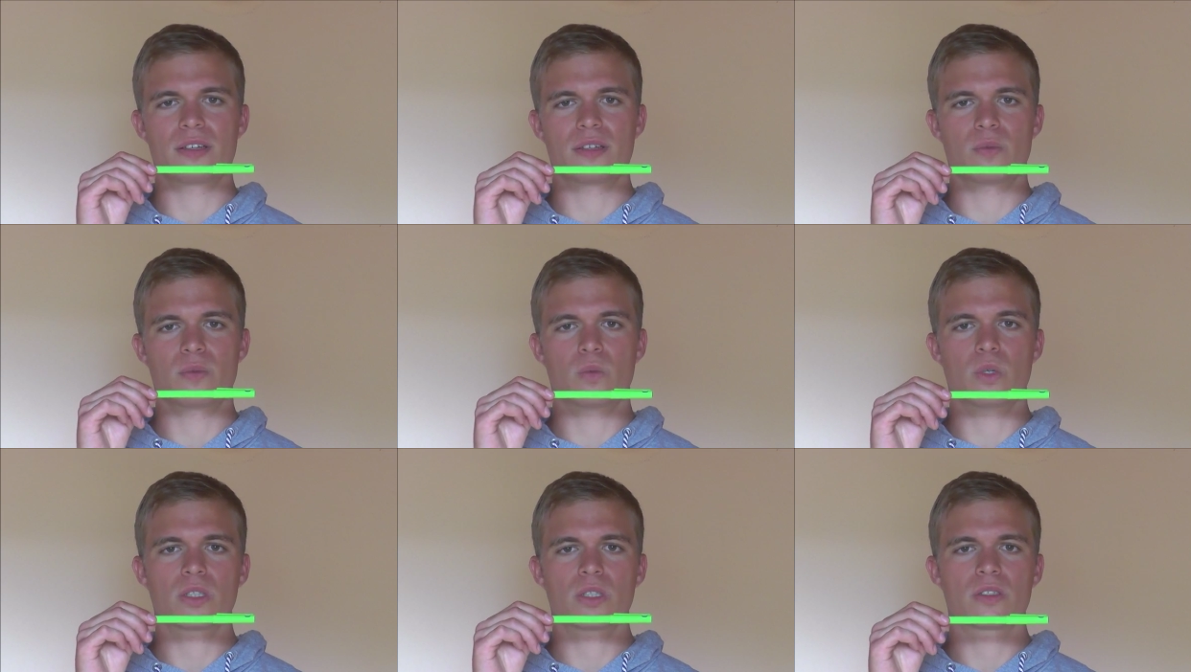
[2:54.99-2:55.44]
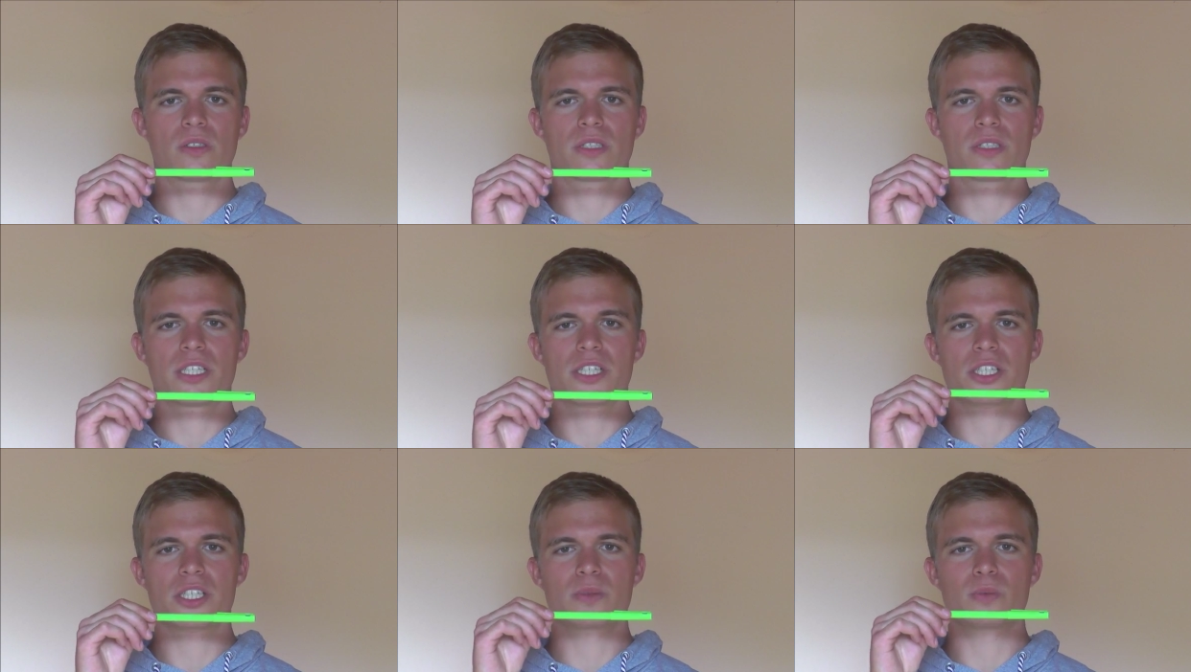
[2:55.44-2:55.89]
One
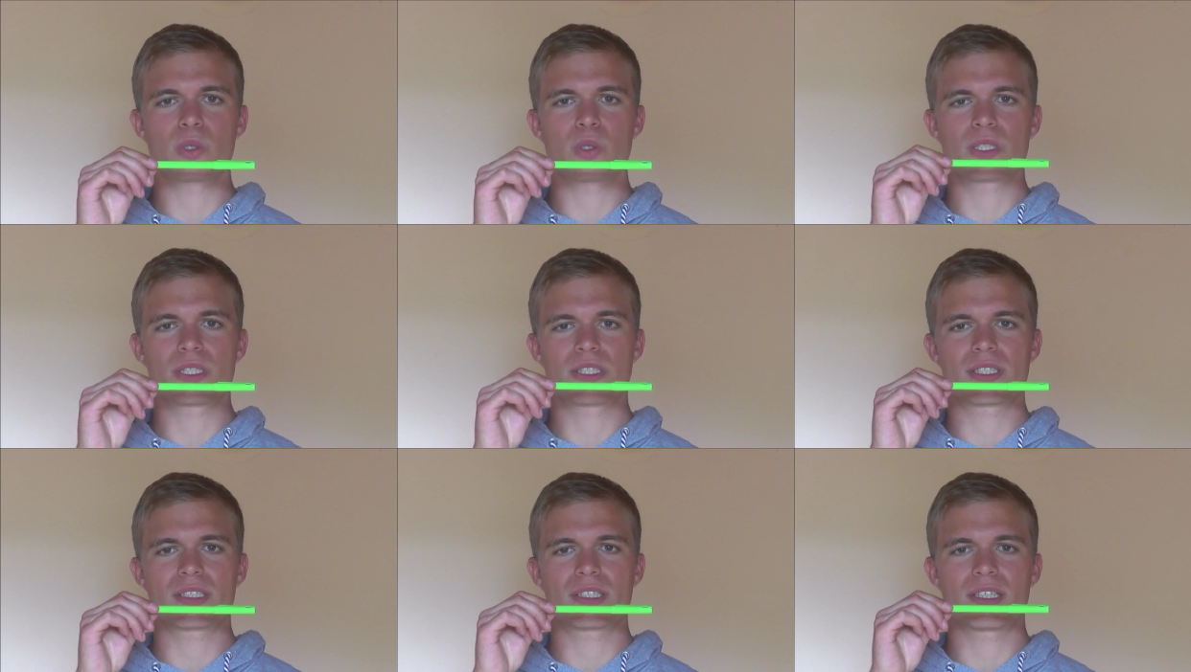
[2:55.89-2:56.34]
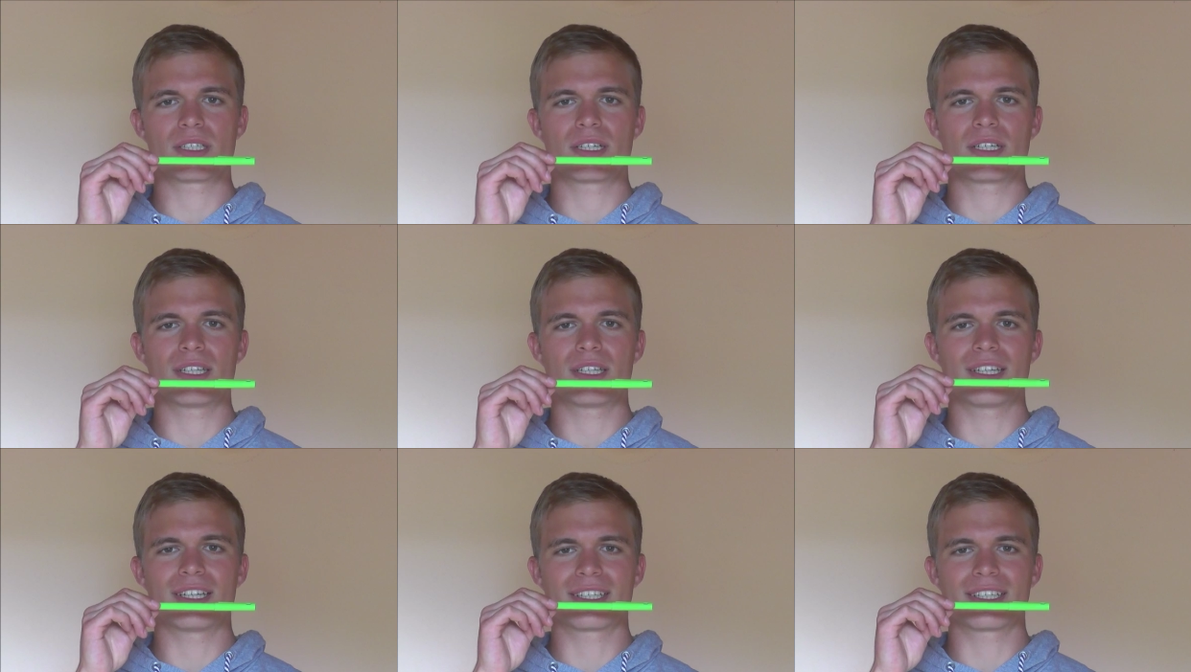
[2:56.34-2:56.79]
condition was
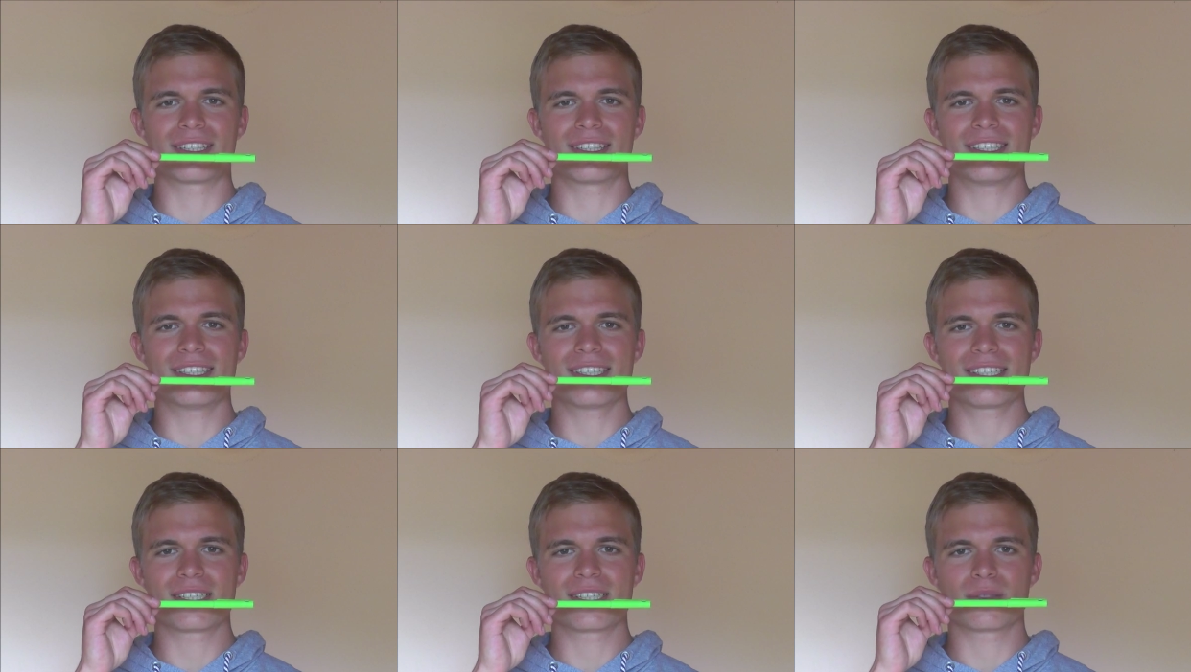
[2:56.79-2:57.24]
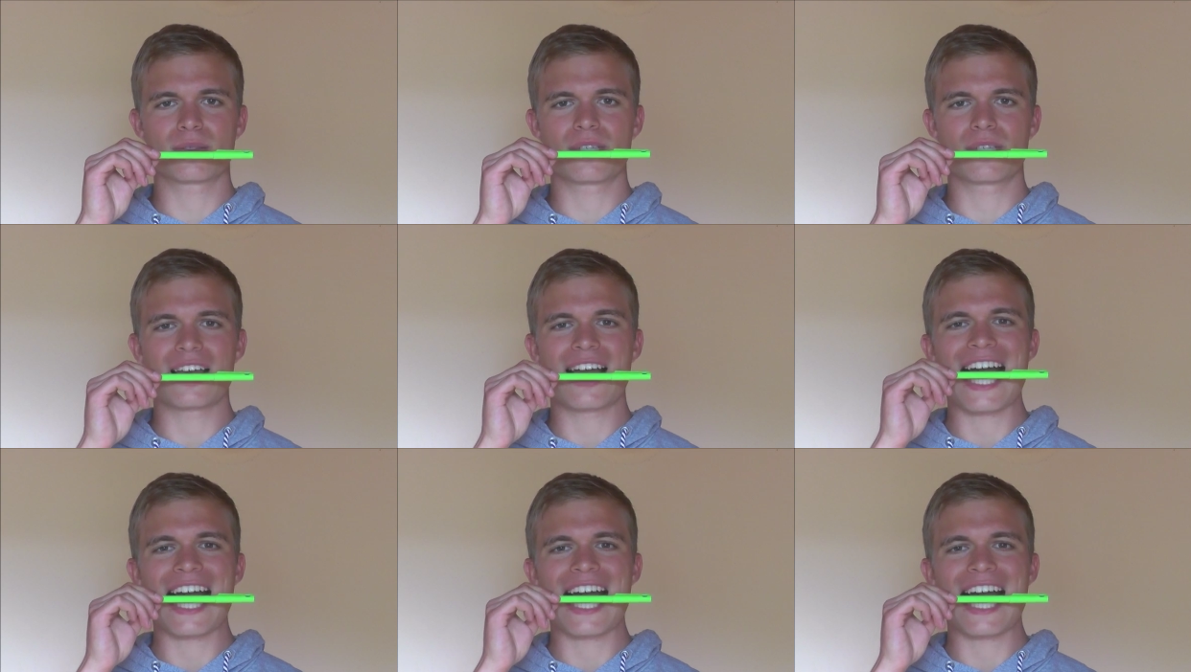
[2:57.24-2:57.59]
like this